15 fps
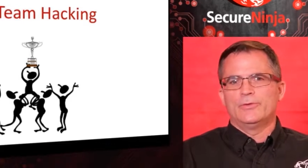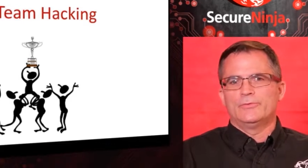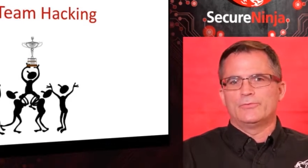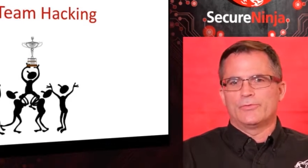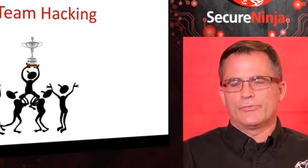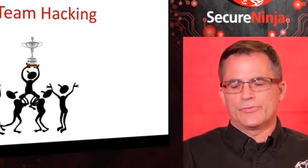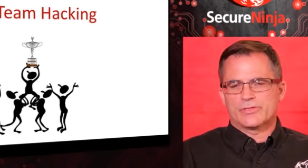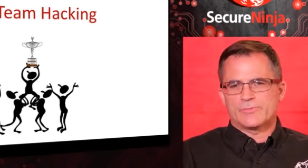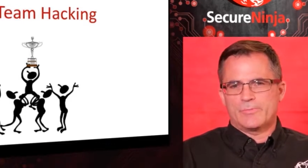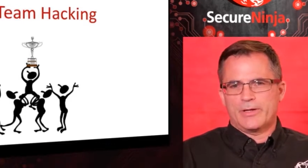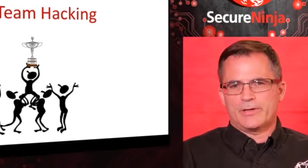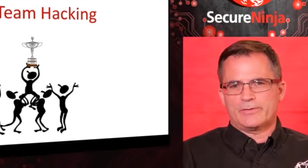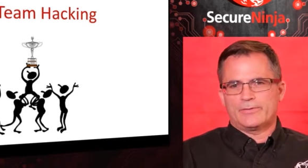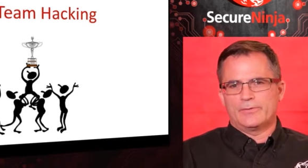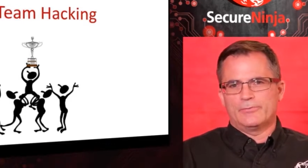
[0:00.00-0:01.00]
with
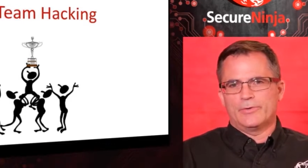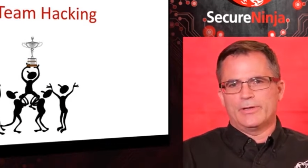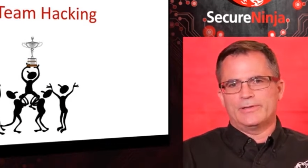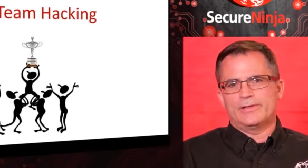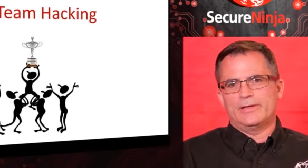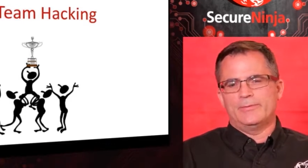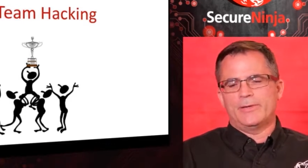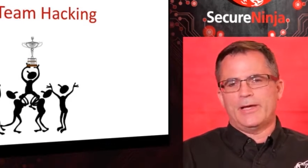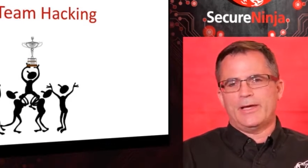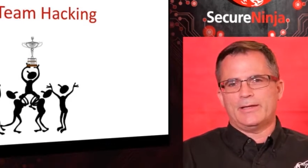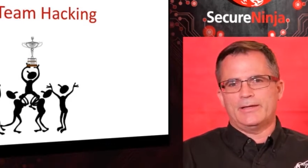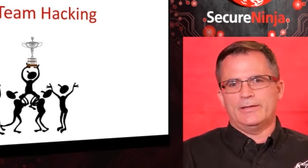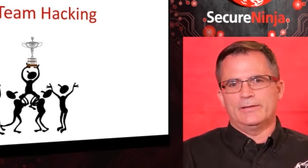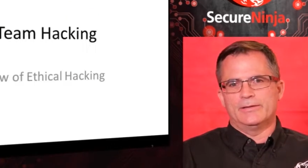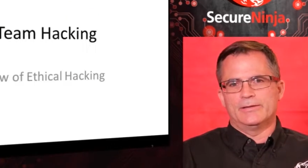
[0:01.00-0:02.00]
respect to the red team
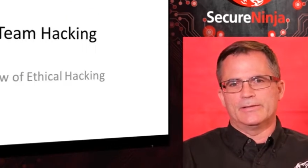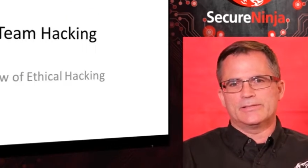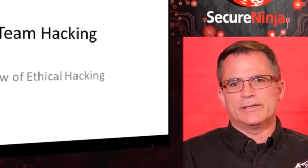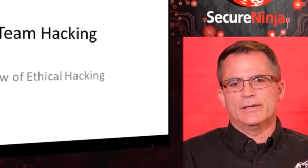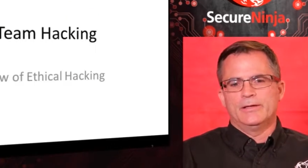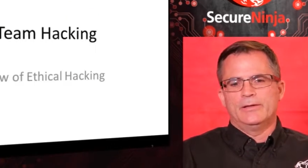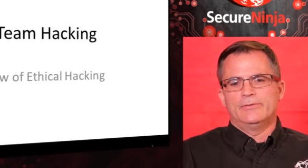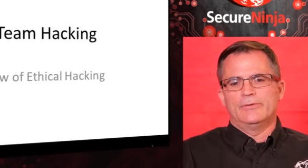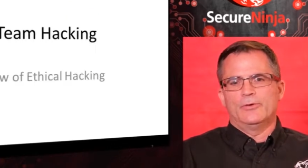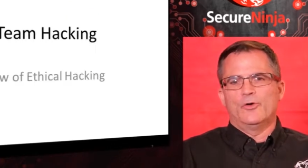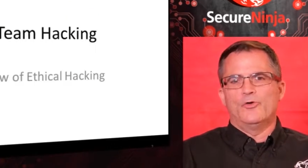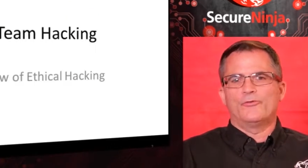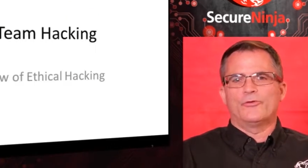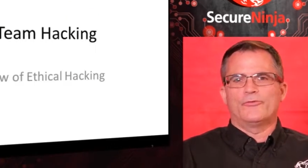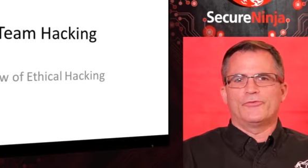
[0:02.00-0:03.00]
hacking is the
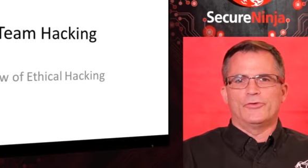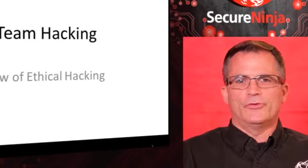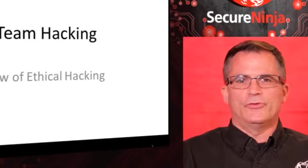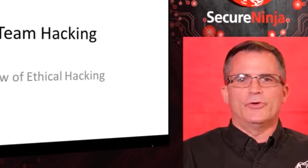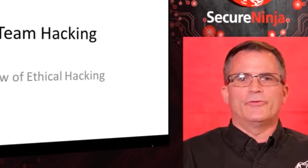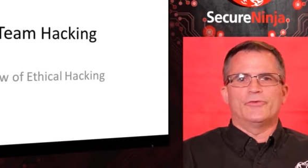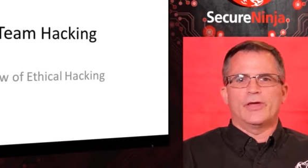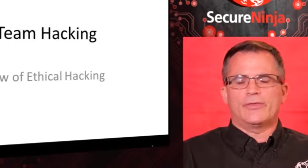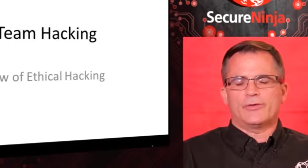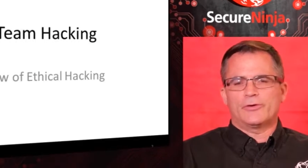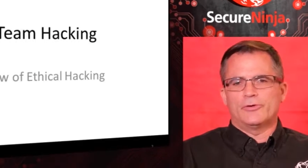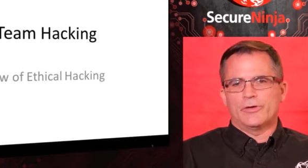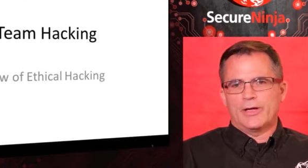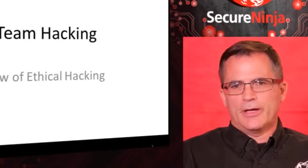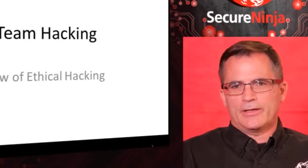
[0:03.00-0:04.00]
overview of
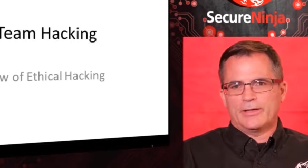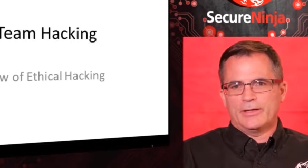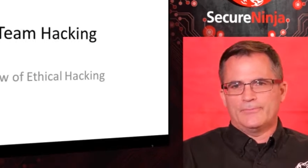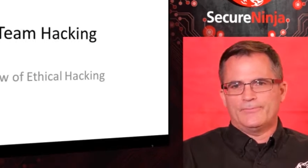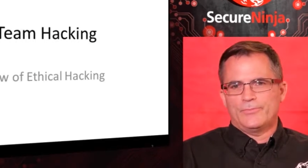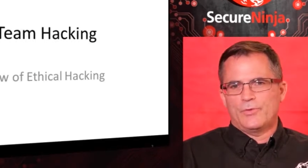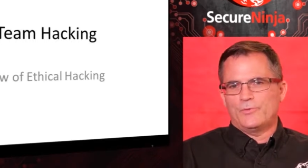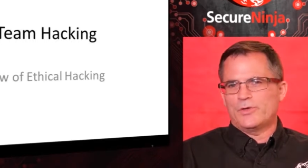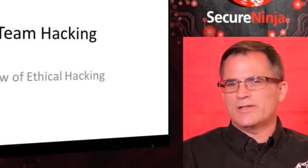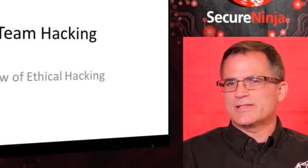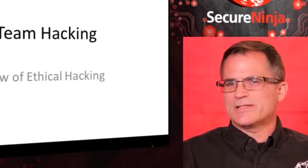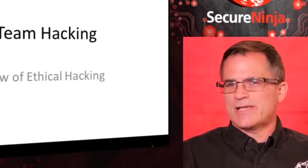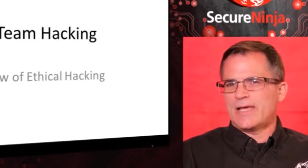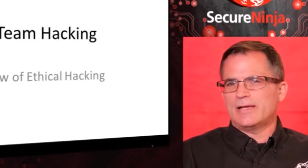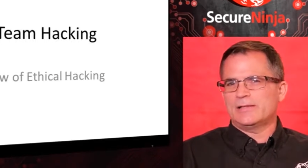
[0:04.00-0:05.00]
ethical hacking. What
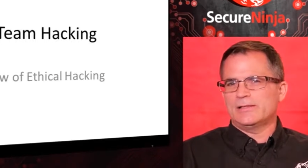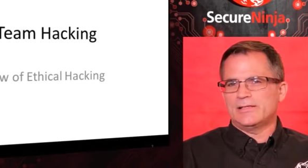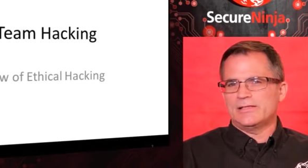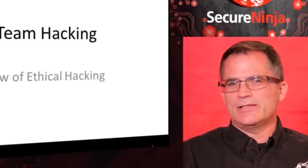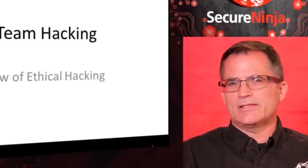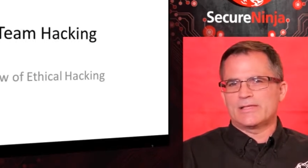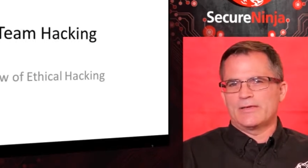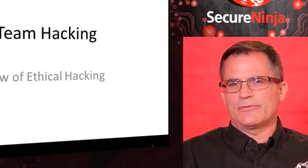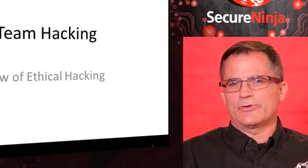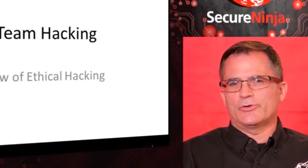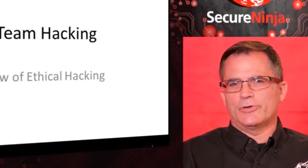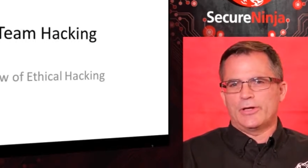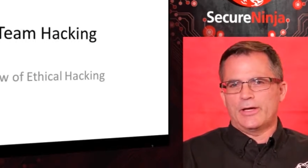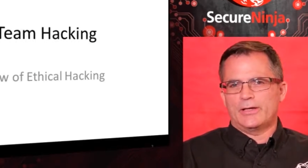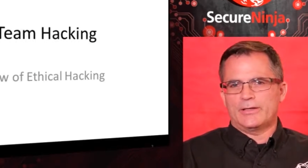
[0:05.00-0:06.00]
exactly is
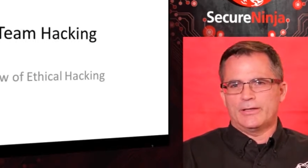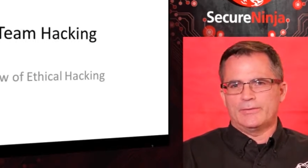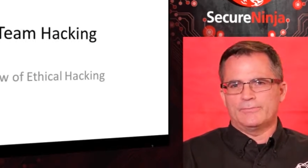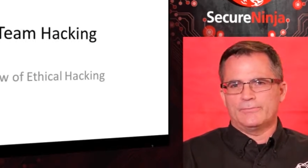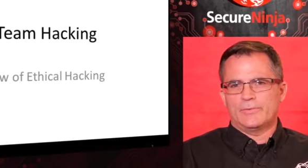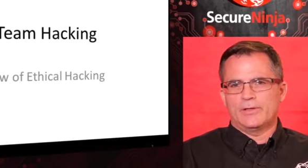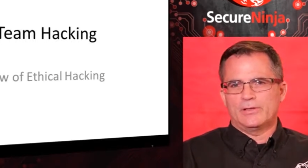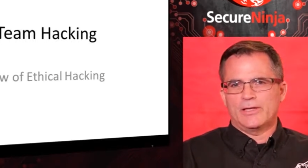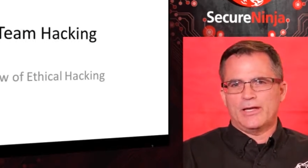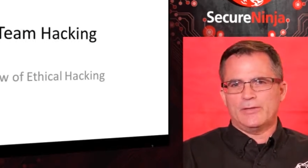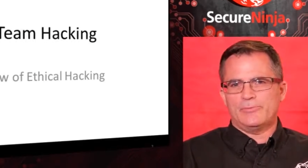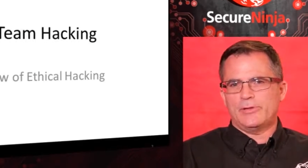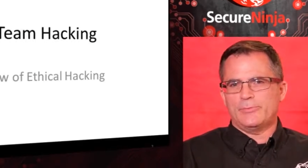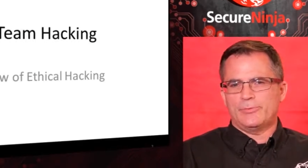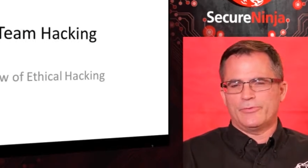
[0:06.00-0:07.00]
ethical hacking? A lot of
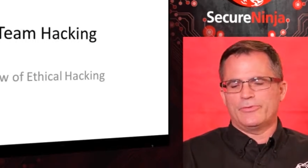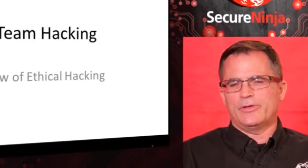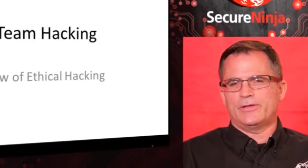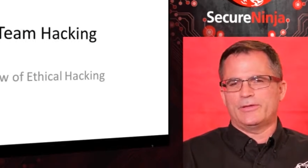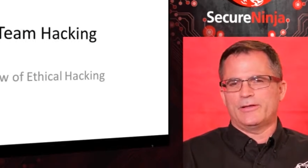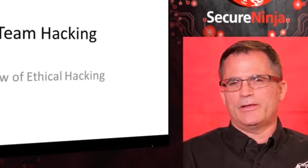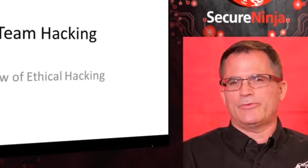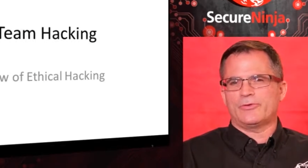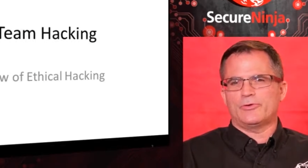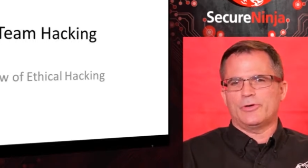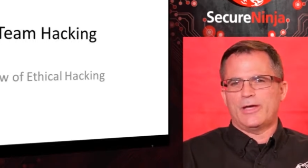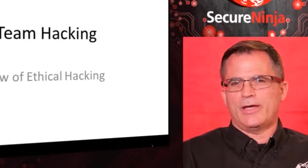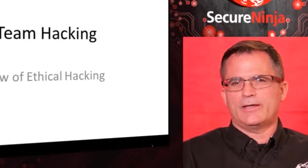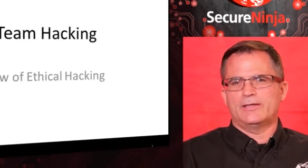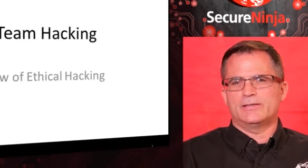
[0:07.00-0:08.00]
people think that ethical
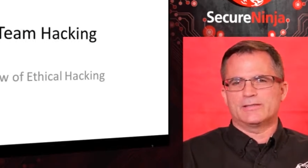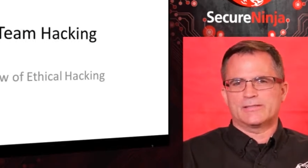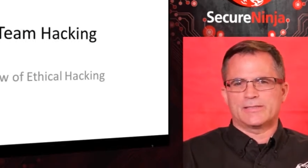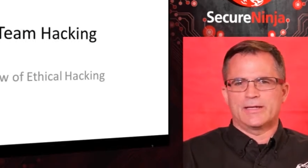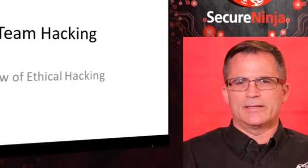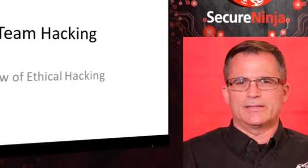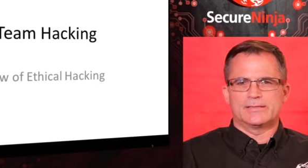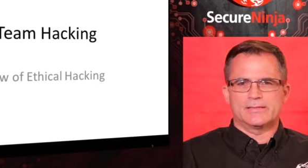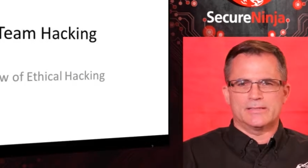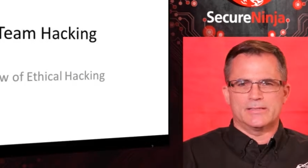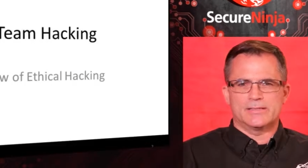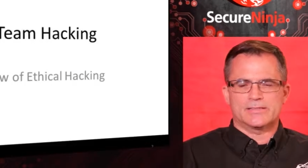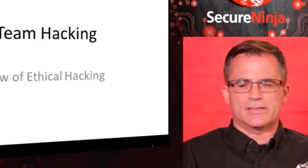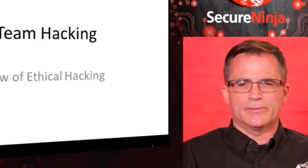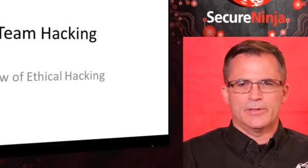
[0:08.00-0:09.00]
hacking does not exist,